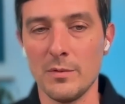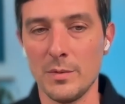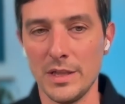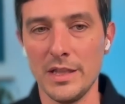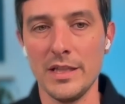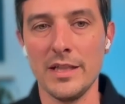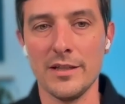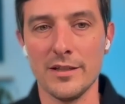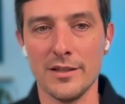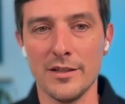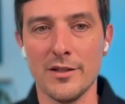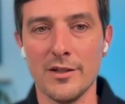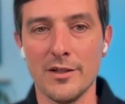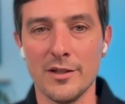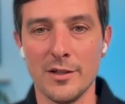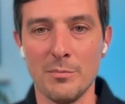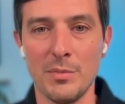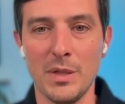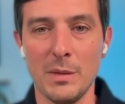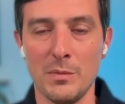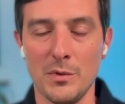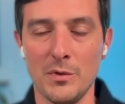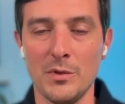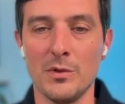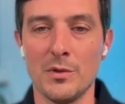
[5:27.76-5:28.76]
we hear are
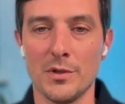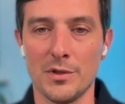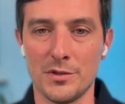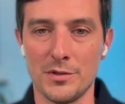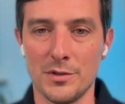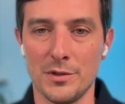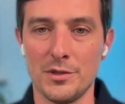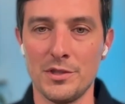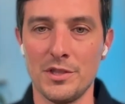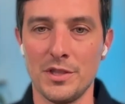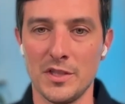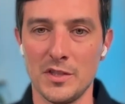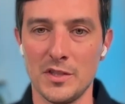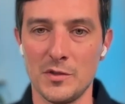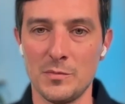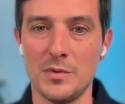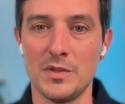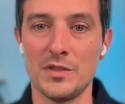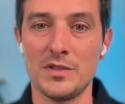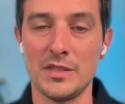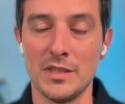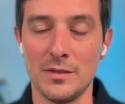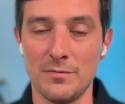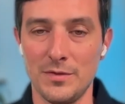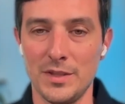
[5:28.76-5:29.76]
people who are searching
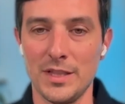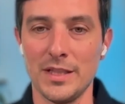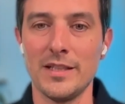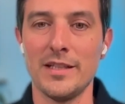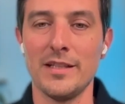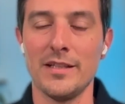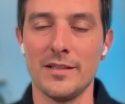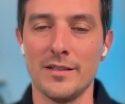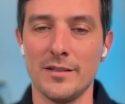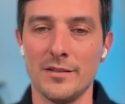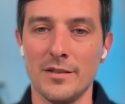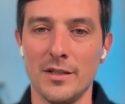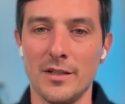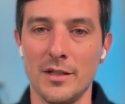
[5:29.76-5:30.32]
specific, you know,